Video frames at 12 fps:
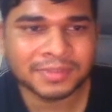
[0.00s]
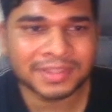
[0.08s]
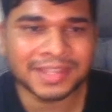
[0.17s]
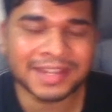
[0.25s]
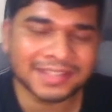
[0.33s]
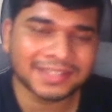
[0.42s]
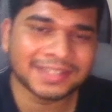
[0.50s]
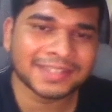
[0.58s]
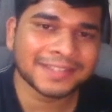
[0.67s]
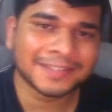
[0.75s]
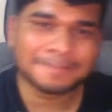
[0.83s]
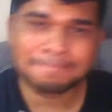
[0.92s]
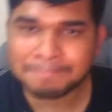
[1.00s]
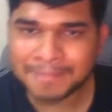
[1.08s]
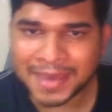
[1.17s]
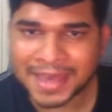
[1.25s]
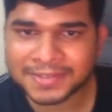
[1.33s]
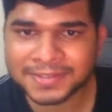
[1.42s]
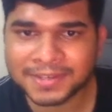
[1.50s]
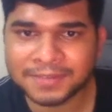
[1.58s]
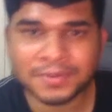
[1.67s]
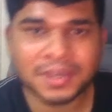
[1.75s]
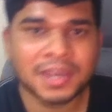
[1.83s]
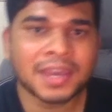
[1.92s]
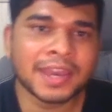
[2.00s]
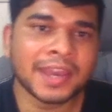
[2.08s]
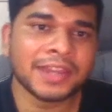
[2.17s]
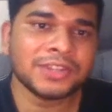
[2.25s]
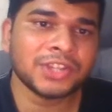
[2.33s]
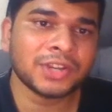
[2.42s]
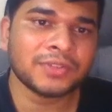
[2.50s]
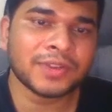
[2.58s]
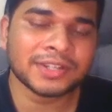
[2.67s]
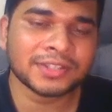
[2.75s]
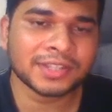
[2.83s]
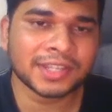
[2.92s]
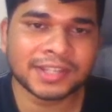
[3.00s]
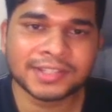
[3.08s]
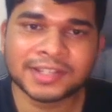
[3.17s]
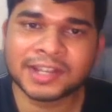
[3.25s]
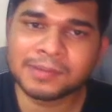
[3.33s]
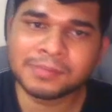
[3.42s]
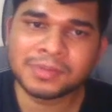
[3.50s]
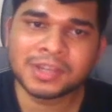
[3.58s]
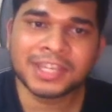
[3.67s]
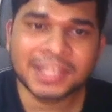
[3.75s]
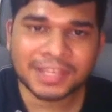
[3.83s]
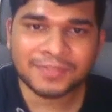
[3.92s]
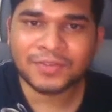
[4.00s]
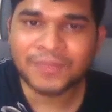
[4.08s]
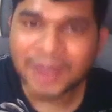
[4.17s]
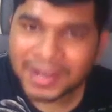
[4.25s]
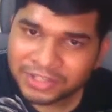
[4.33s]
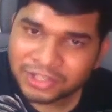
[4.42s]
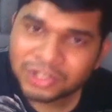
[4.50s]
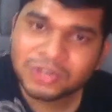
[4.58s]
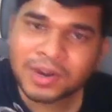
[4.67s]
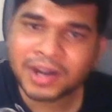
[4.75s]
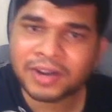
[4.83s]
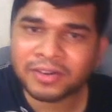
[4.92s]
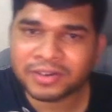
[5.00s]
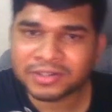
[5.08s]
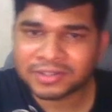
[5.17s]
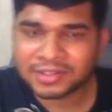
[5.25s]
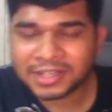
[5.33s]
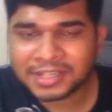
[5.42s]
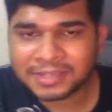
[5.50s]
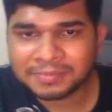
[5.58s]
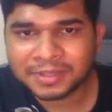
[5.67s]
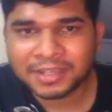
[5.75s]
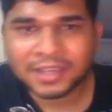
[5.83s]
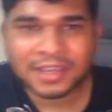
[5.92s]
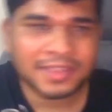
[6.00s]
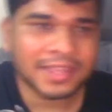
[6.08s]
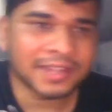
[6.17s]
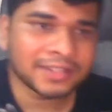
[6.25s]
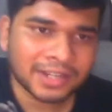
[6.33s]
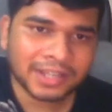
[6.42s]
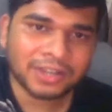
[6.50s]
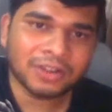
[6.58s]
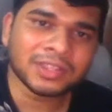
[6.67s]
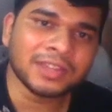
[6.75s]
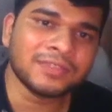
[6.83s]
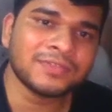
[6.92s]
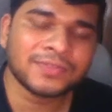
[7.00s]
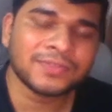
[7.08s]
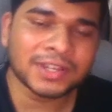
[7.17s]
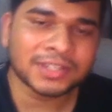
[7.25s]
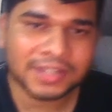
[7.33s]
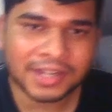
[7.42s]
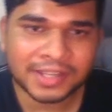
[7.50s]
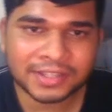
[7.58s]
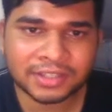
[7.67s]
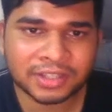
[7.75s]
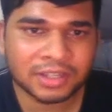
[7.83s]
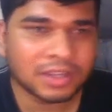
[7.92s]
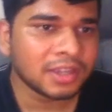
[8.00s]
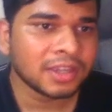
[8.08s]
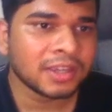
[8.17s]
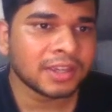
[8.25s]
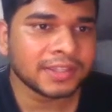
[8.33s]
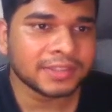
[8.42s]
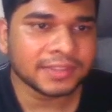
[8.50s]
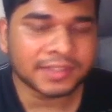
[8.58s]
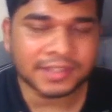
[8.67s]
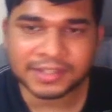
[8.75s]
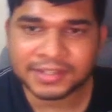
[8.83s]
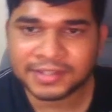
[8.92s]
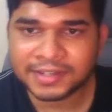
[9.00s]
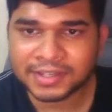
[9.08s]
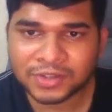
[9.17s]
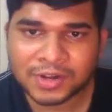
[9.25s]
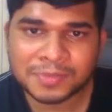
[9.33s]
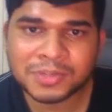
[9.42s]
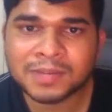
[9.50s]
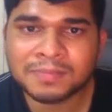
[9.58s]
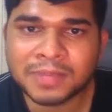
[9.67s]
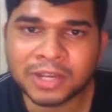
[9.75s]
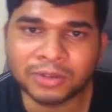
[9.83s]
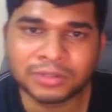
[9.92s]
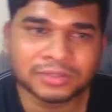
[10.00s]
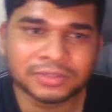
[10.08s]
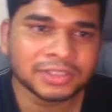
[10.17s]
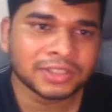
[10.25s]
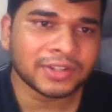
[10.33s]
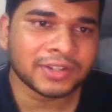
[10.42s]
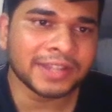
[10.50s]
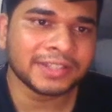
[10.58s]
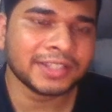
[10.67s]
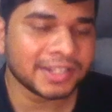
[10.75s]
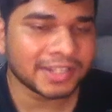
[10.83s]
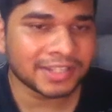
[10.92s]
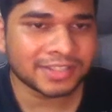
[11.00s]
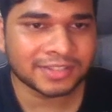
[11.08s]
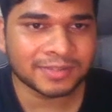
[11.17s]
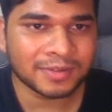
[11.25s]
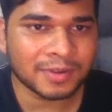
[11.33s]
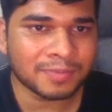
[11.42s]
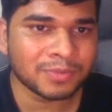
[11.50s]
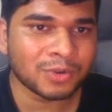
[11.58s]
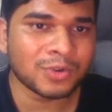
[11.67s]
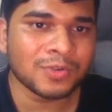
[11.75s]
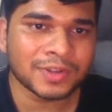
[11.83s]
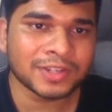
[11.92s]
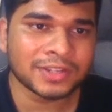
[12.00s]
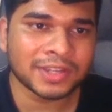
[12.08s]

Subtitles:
that is passive and generates income even while you are on sleep, then click on the first link in the description below, right? It is a proven